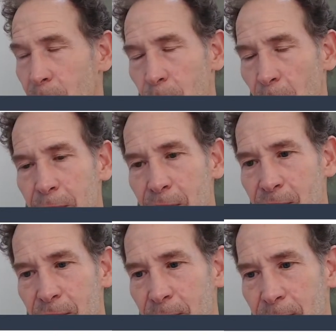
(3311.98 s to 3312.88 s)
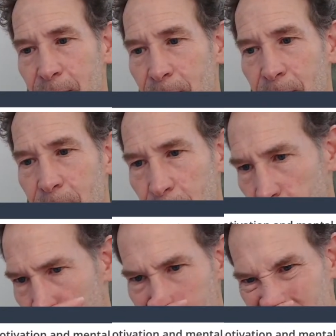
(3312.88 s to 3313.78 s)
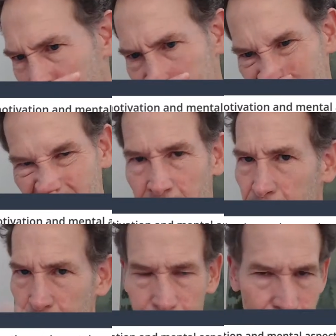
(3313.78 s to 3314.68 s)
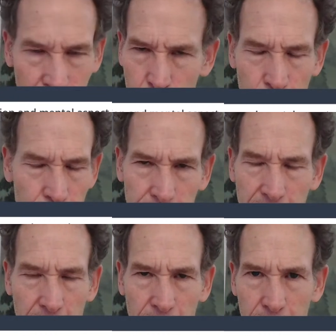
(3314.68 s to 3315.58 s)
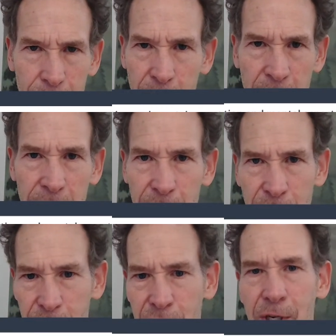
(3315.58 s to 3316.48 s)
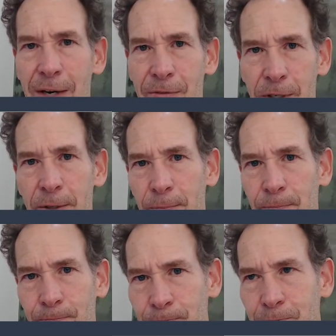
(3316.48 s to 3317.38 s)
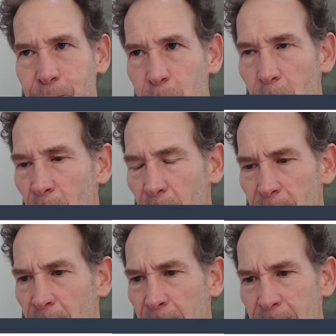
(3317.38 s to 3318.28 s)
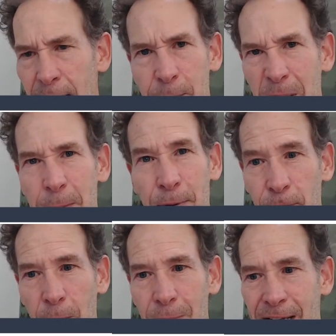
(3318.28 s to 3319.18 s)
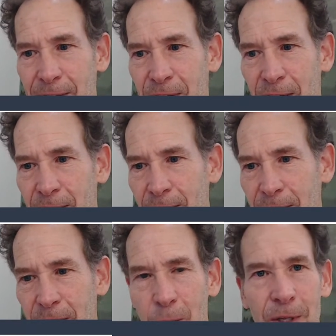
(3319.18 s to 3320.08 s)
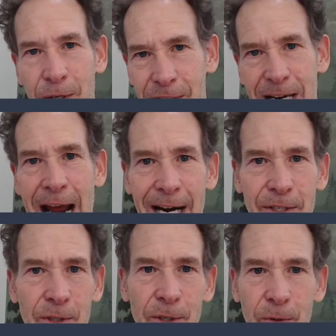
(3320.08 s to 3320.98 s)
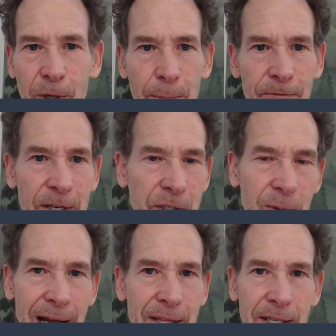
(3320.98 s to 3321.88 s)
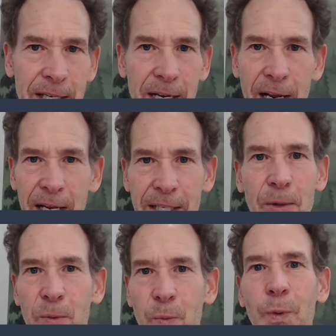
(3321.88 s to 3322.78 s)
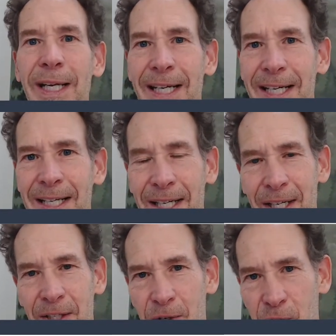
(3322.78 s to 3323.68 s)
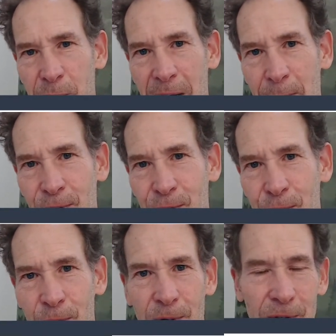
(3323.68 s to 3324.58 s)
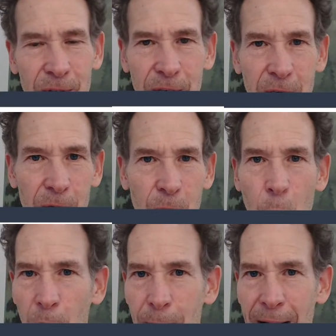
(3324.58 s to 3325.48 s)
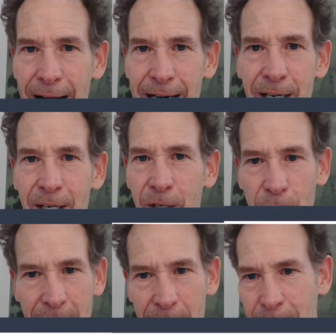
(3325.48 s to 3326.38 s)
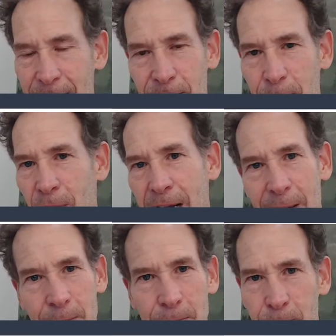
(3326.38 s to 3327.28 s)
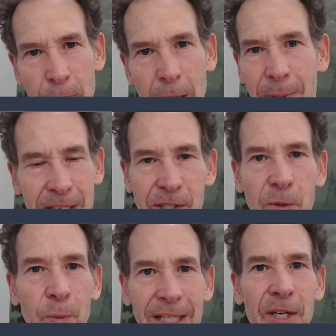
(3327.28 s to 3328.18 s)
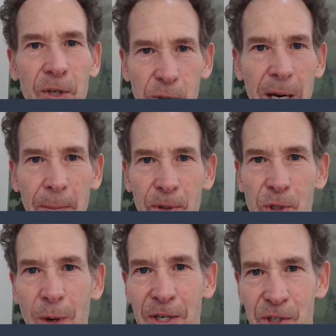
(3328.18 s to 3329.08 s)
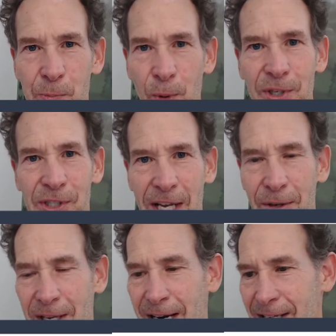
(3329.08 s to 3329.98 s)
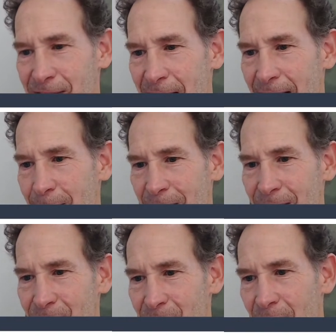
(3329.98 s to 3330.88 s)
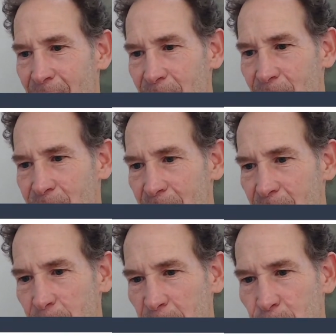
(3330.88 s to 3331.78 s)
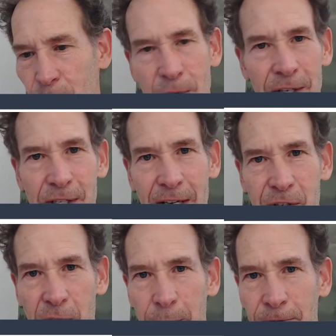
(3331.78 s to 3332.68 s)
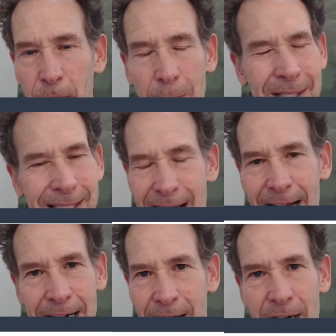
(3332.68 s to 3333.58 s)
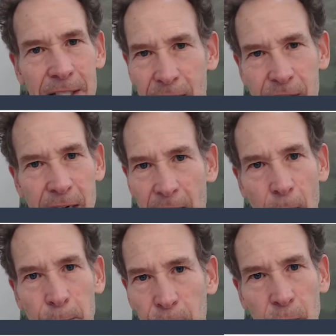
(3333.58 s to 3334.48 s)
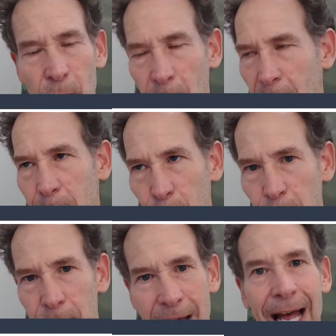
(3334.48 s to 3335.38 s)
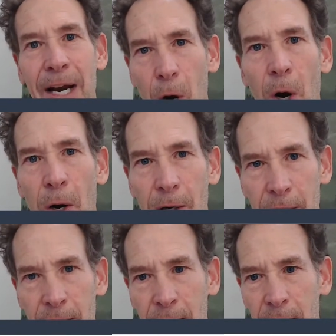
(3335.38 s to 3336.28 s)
learned this or over the years discovered a lot of the peak performers out there, whether it's an actor or a professional athlete, they don't read the newspapers, or the quarterback who had a bad football game probably doesn't read the newspapers or watch Sports Center the next day, because you're just going to hear people criticizing your performance. That doesn't help you improve at all.